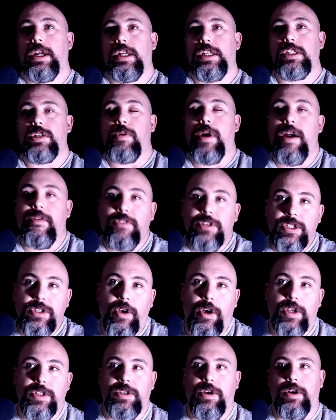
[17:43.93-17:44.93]

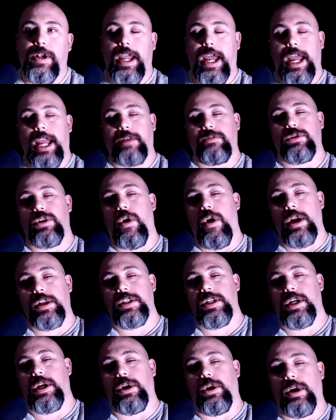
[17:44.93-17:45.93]
advertise our game, trying to
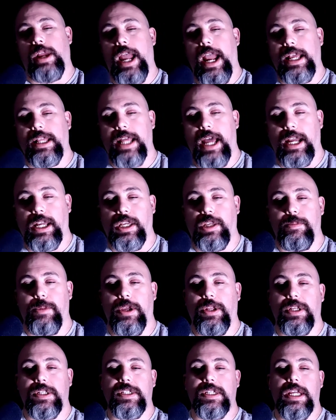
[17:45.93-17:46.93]
create that
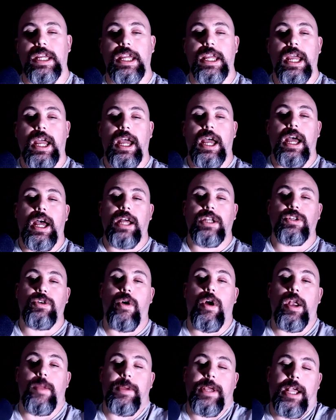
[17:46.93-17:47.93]
community,
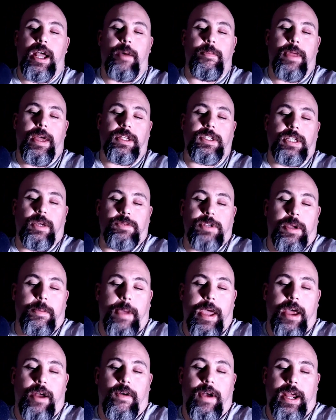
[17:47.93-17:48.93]
trying to become that subject
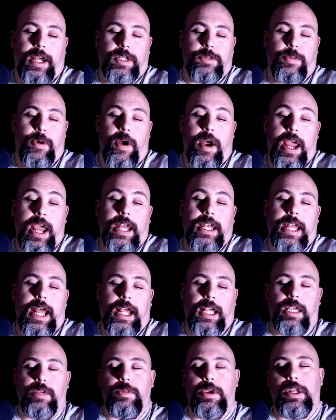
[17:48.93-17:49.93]
matter expert in that
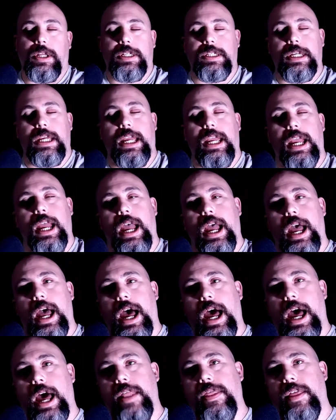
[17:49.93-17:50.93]
community,
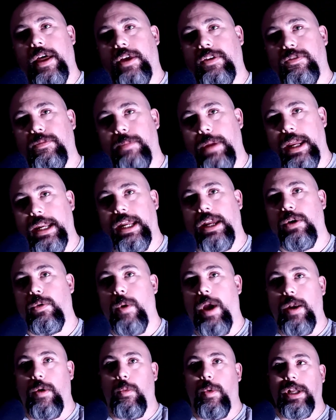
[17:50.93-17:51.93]
and thus meaning
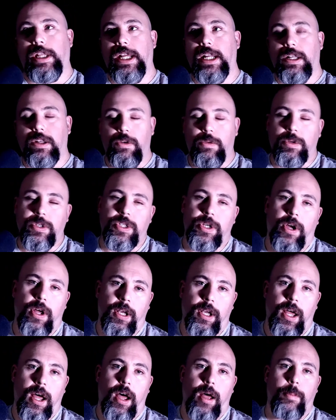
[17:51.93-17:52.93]
when we did launch our
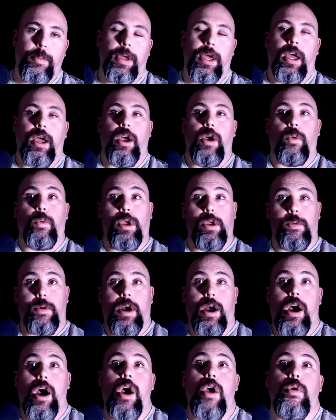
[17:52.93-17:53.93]
LARP, we were
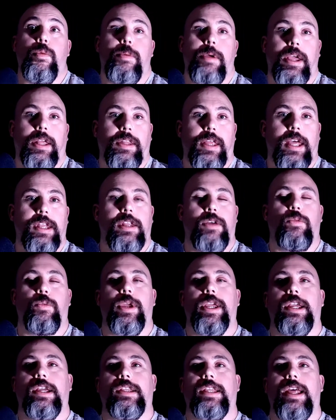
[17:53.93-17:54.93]
hoping then that we
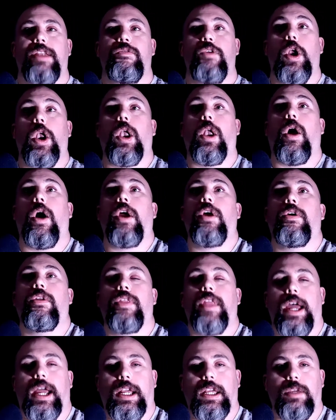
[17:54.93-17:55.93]
could then rely on
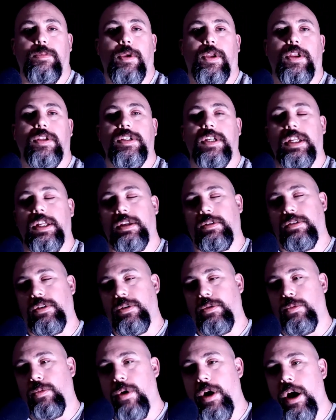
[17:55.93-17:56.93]
that community to
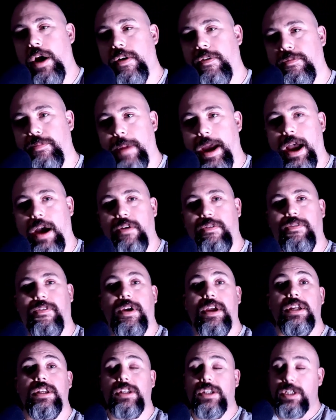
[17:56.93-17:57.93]
do word of mouth,
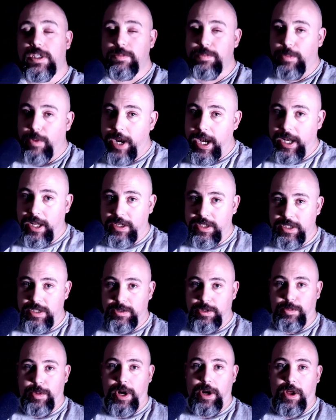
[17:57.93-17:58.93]
spread
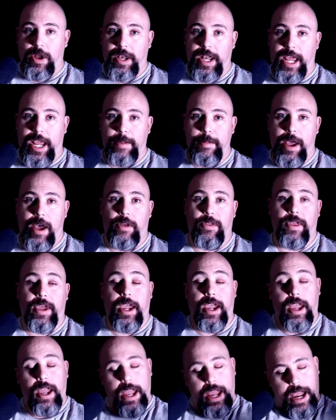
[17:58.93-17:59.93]
our name out
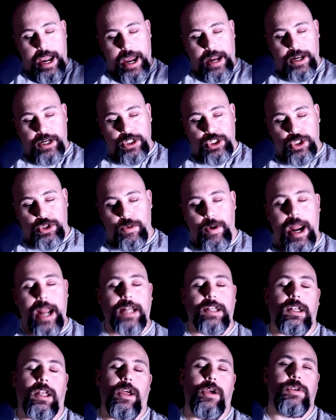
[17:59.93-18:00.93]
there, and
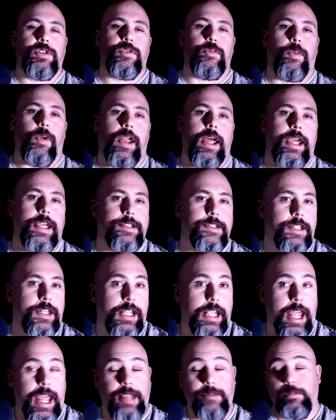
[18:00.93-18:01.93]
attract loads of players to the game.